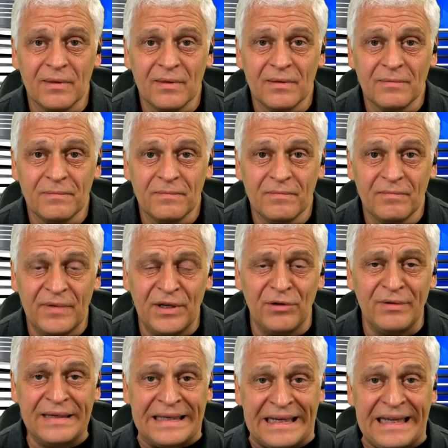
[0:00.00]
We don't
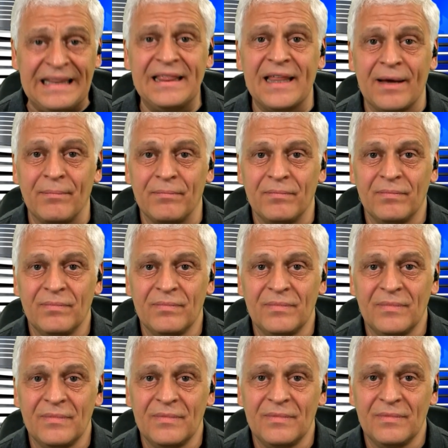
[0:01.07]
need them
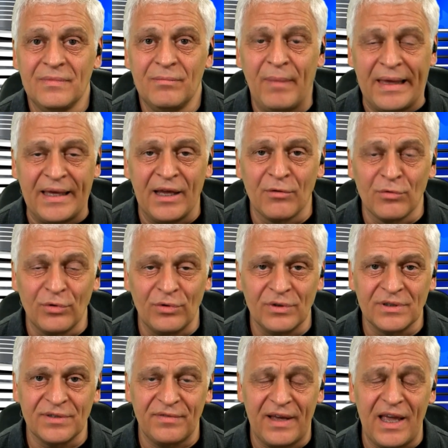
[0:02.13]
making rules of
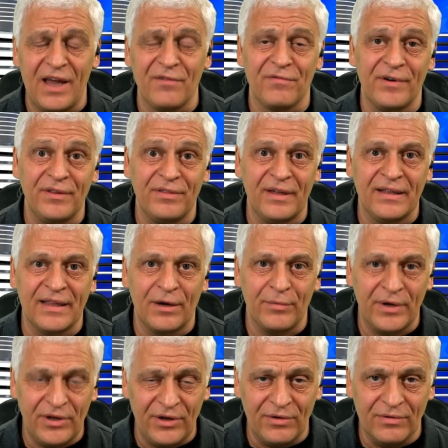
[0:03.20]
everything that we
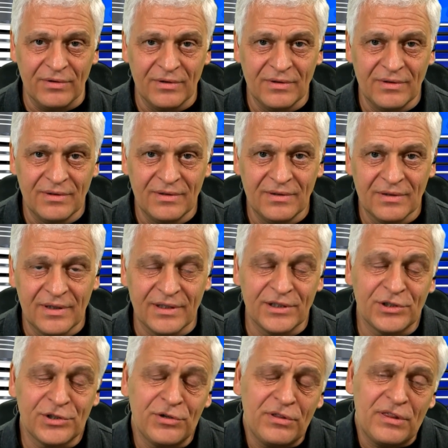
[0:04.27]
do. Because the truth
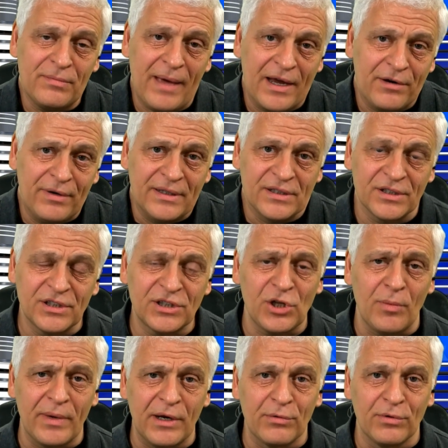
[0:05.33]
of the matter is, there's so many
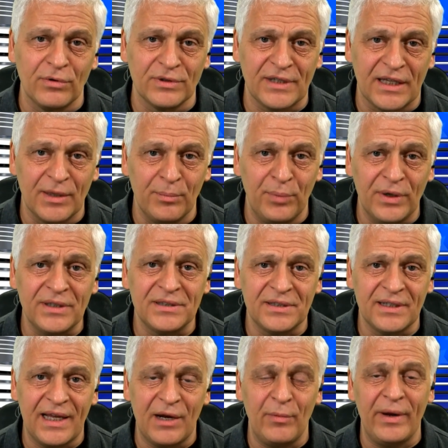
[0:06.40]
rules on the books today,
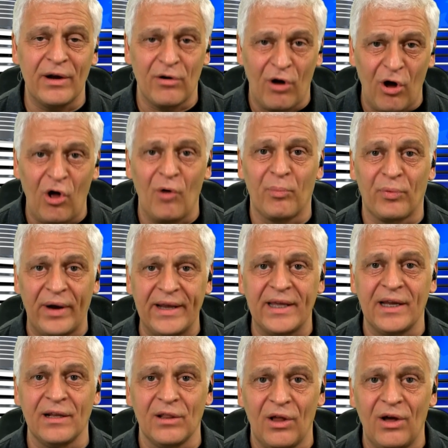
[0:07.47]
we are all breaking
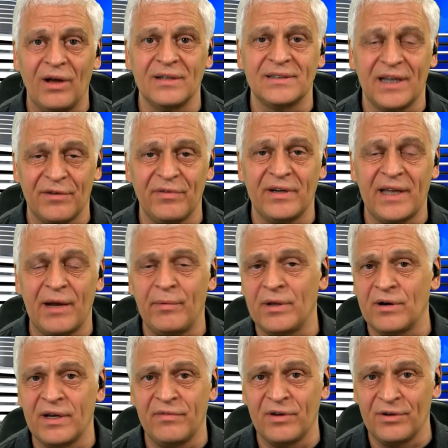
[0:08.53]
laws every day we don't even
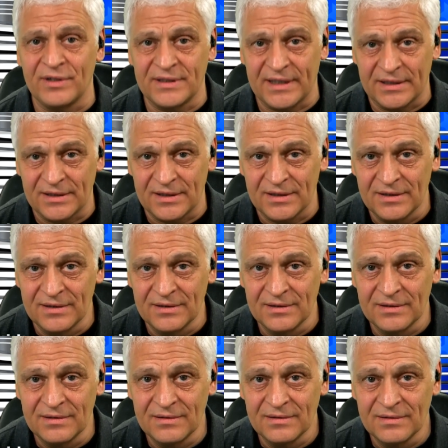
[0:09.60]
know exist.
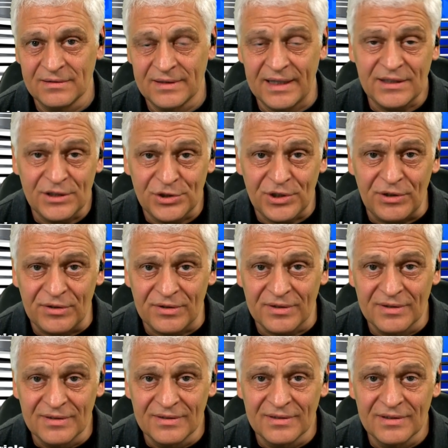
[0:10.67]
That's the truth.
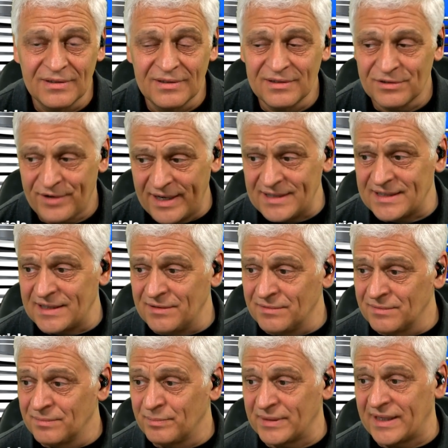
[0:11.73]
Crazy,
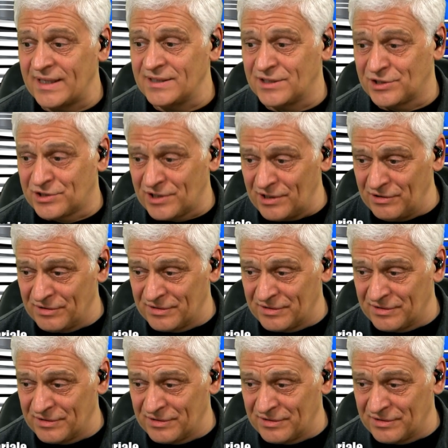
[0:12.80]
but that's the truth.